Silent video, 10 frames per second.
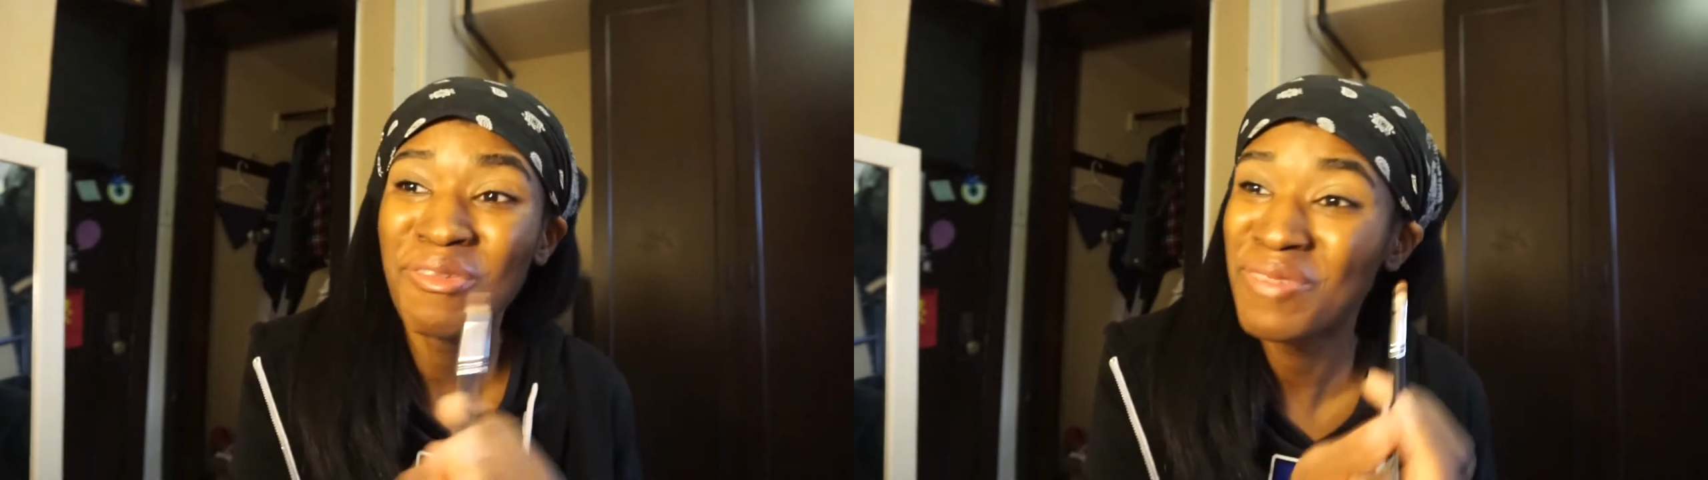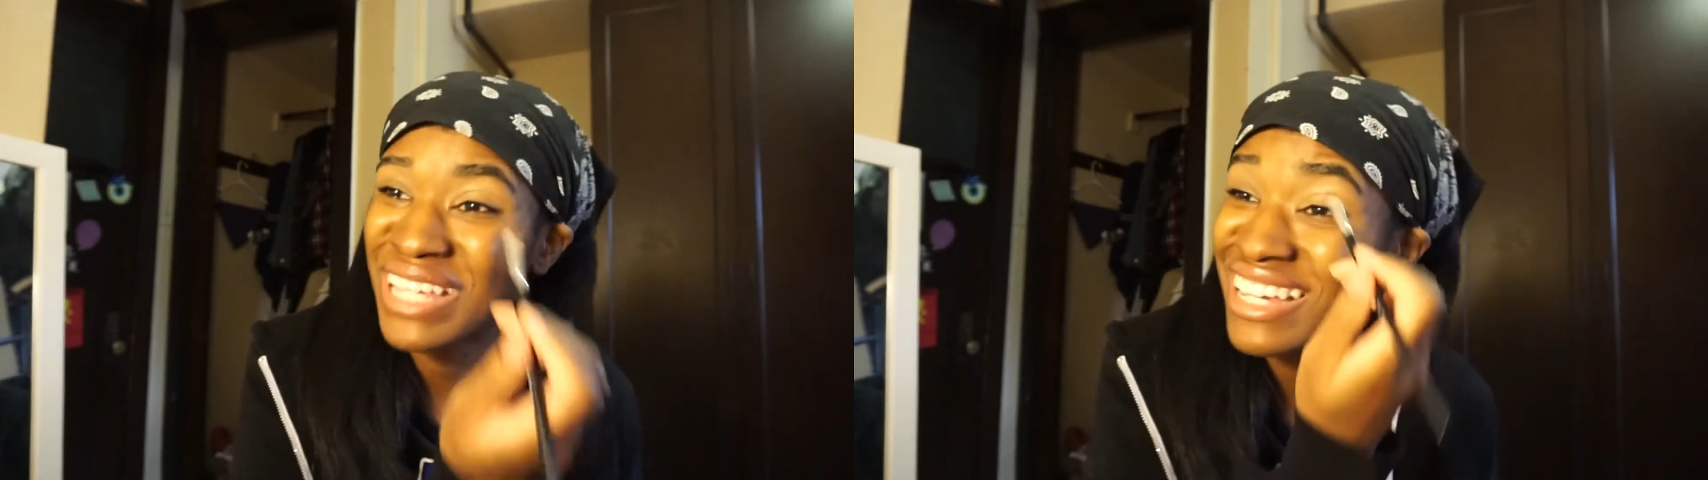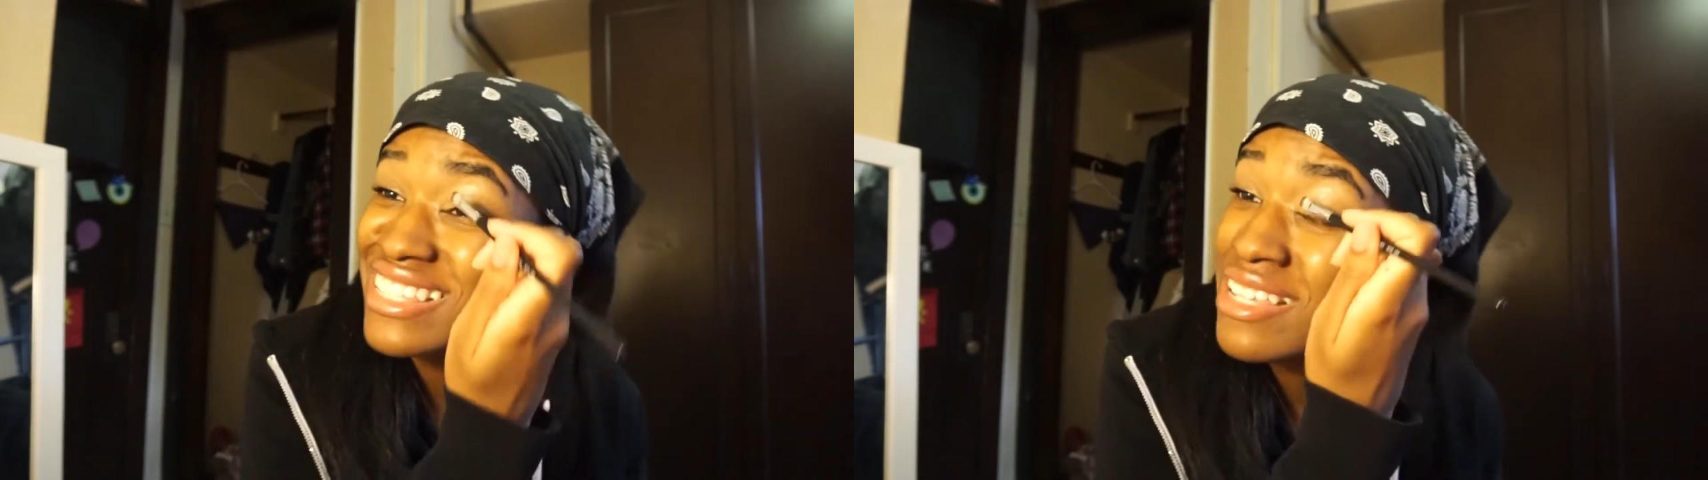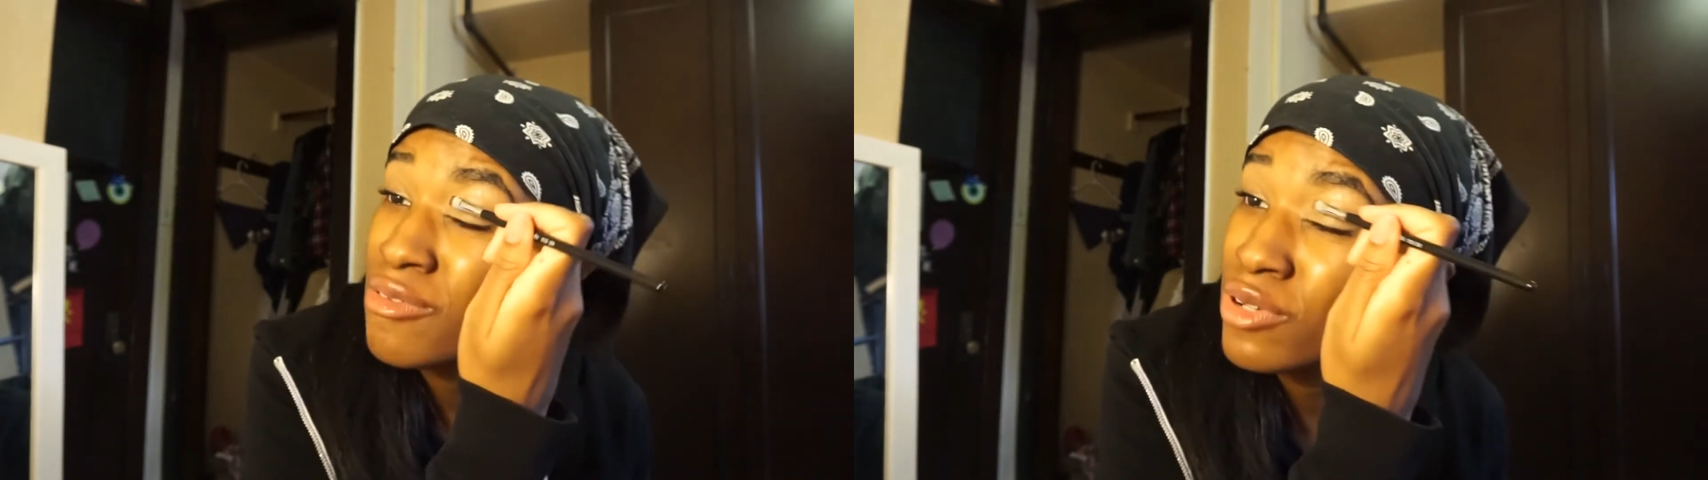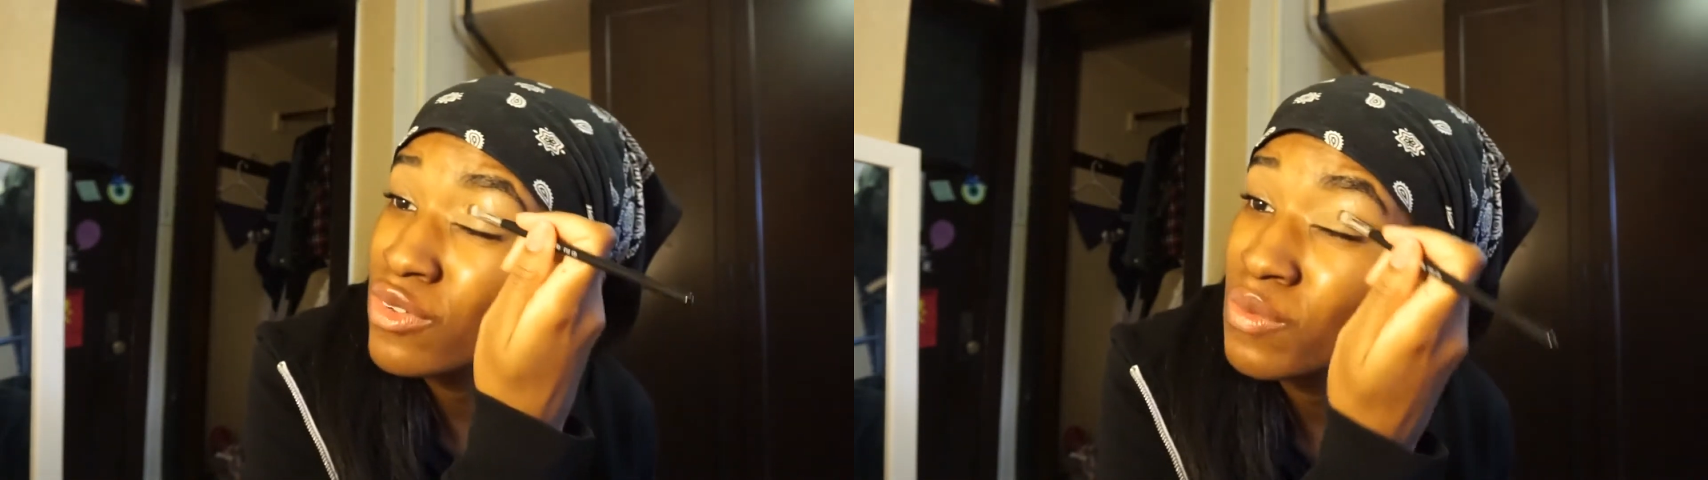because
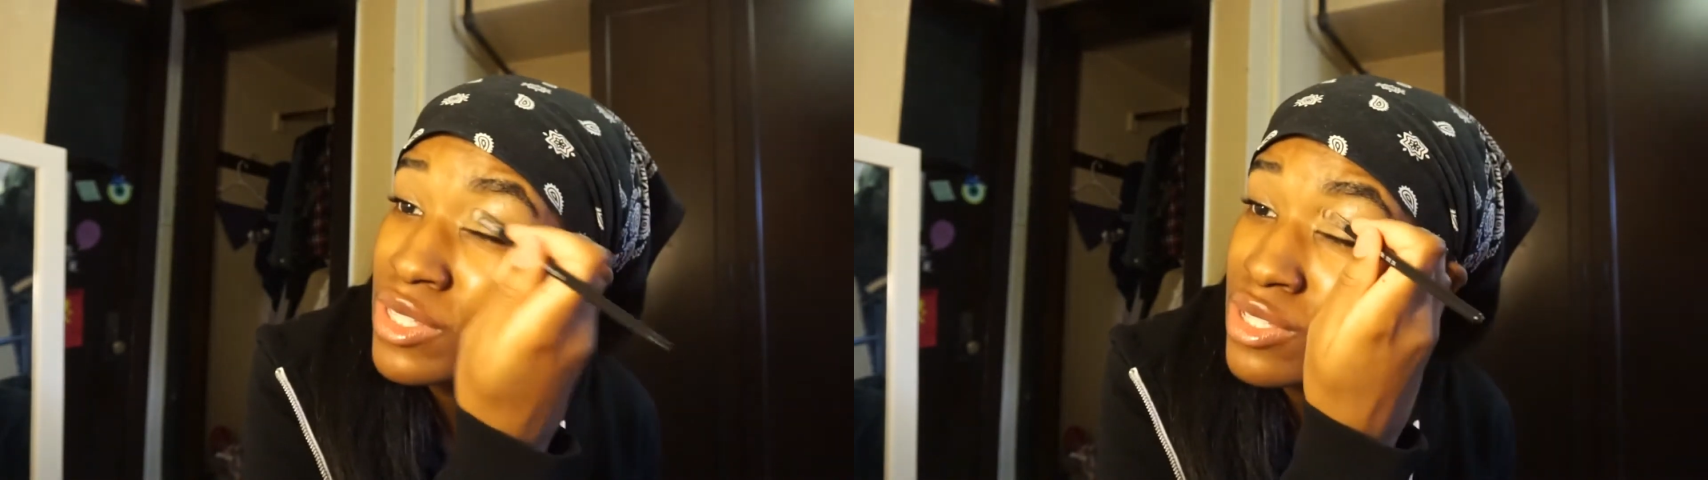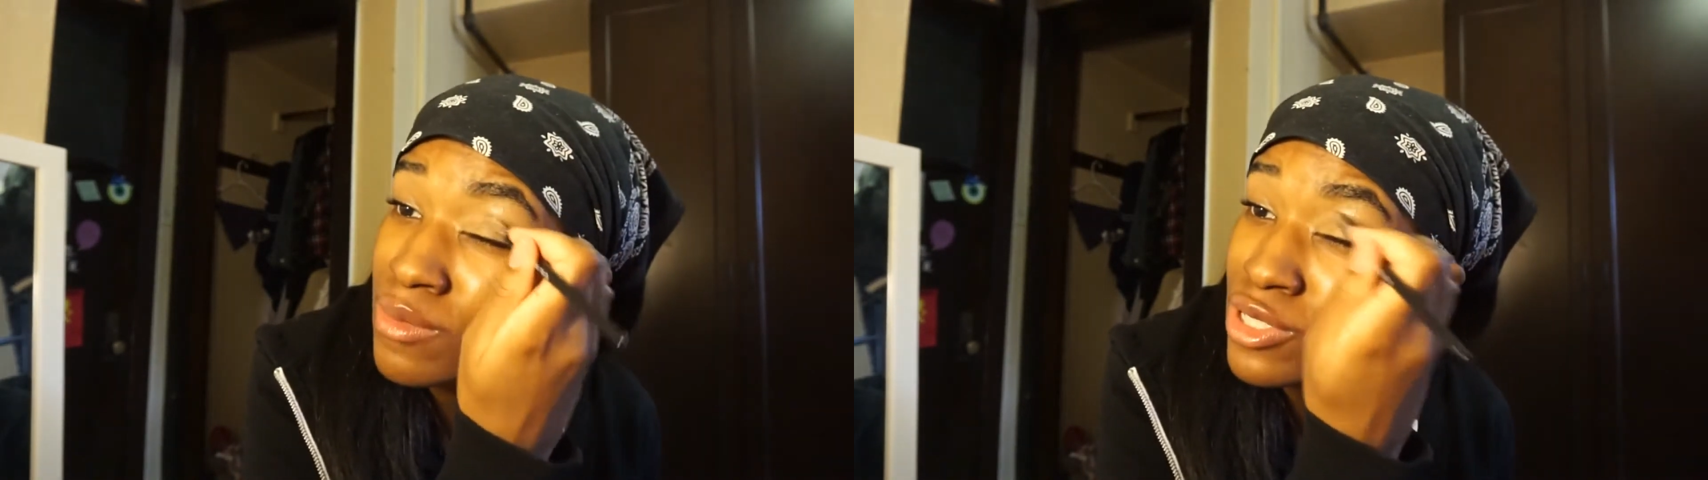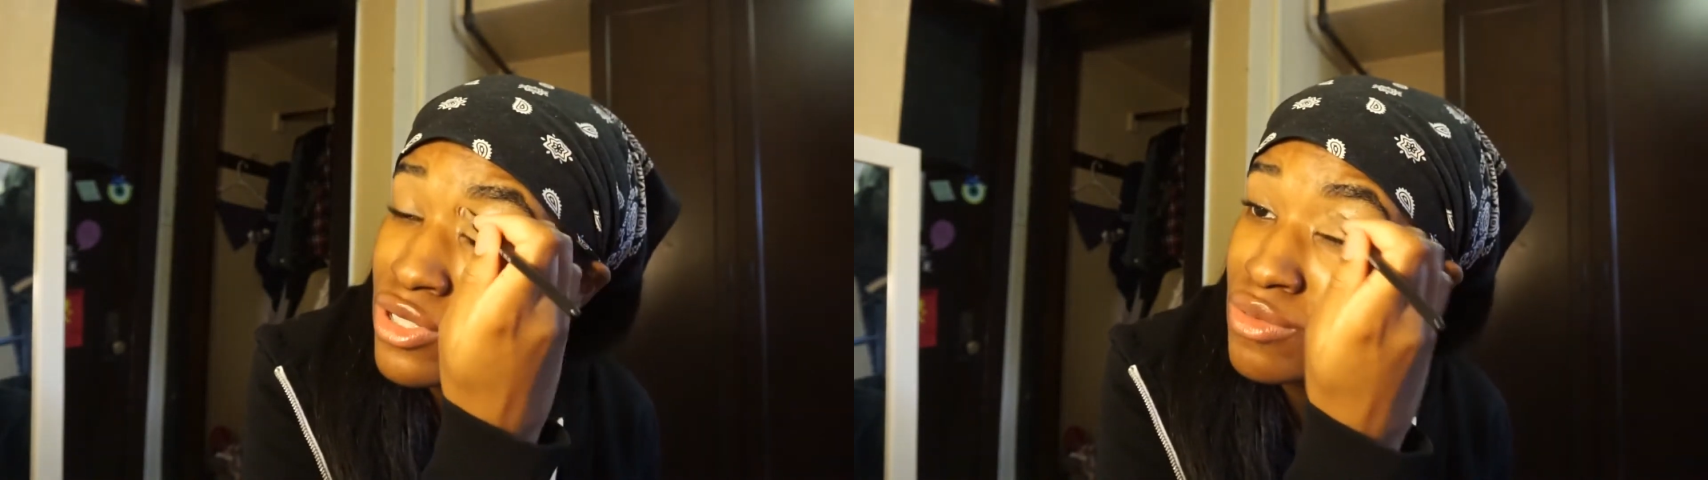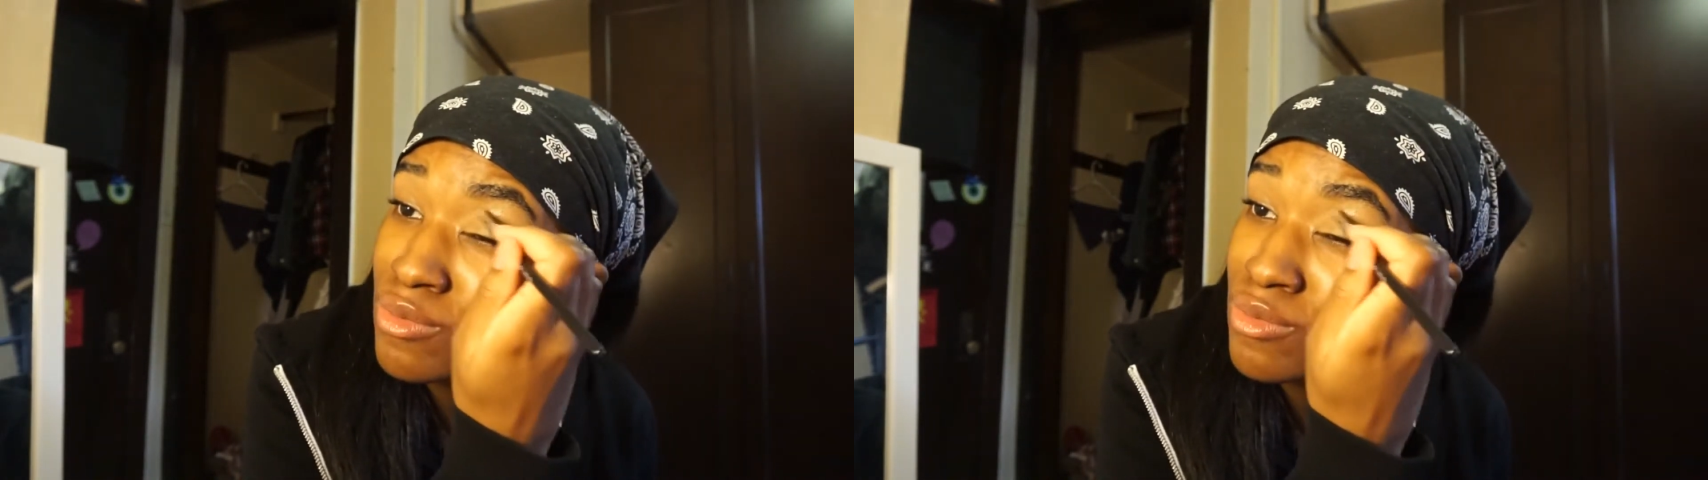it would have been so much